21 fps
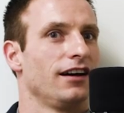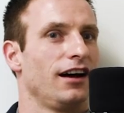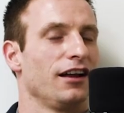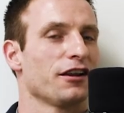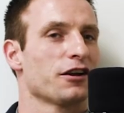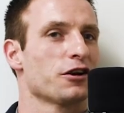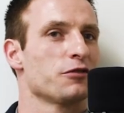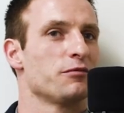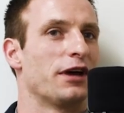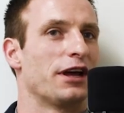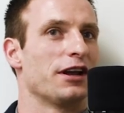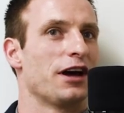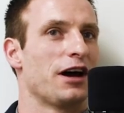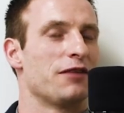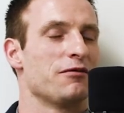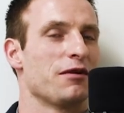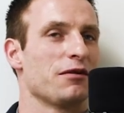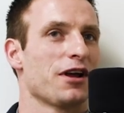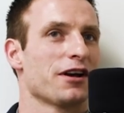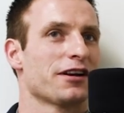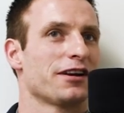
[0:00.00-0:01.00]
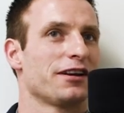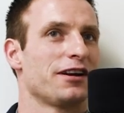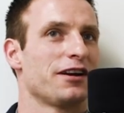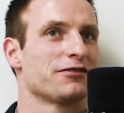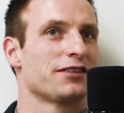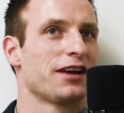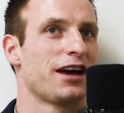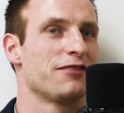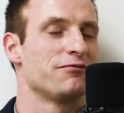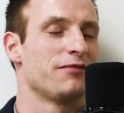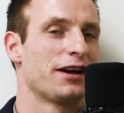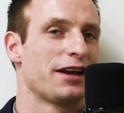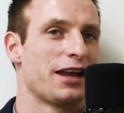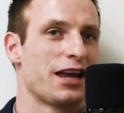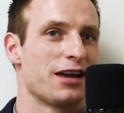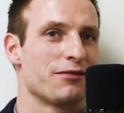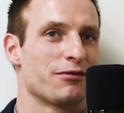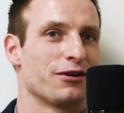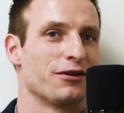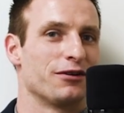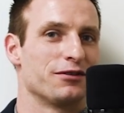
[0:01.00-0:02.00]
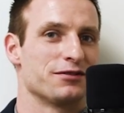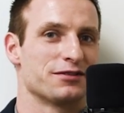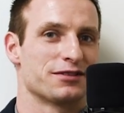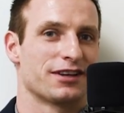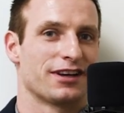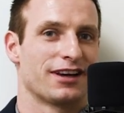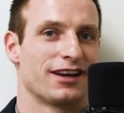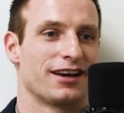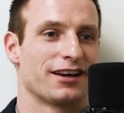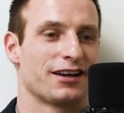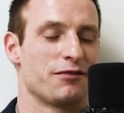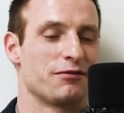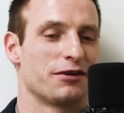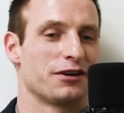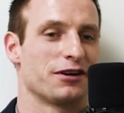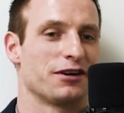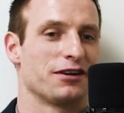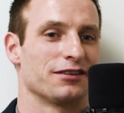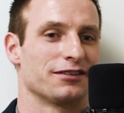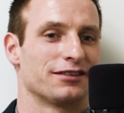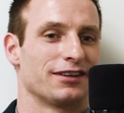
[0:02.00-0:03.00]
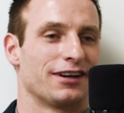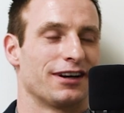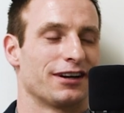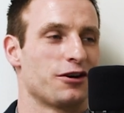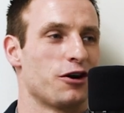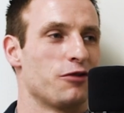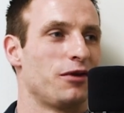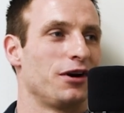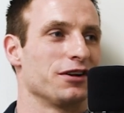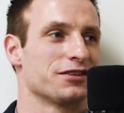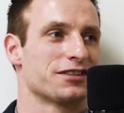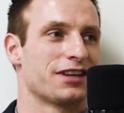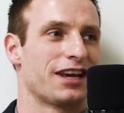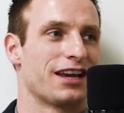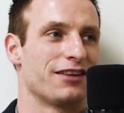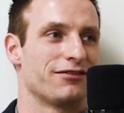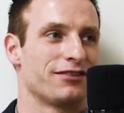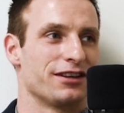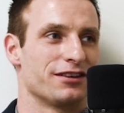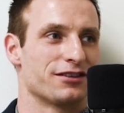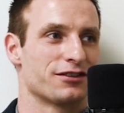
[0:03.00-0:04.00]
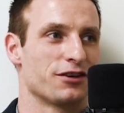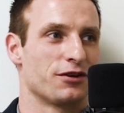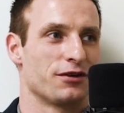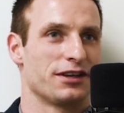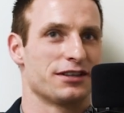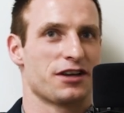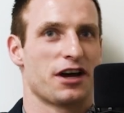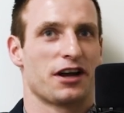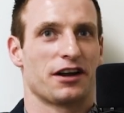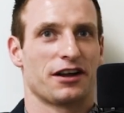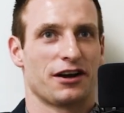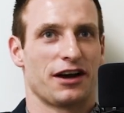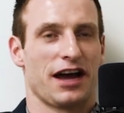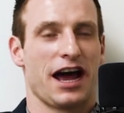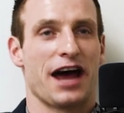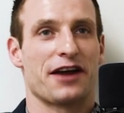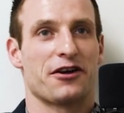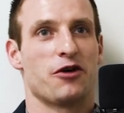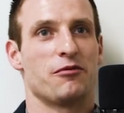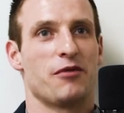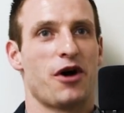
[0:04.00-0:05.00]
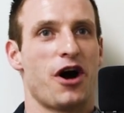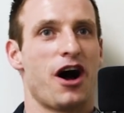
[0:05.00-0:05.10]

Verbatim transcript: a little bit. I'm lucky enough to have my neighbor owns a company called uh, Cobalt Safety, so he's got a at-home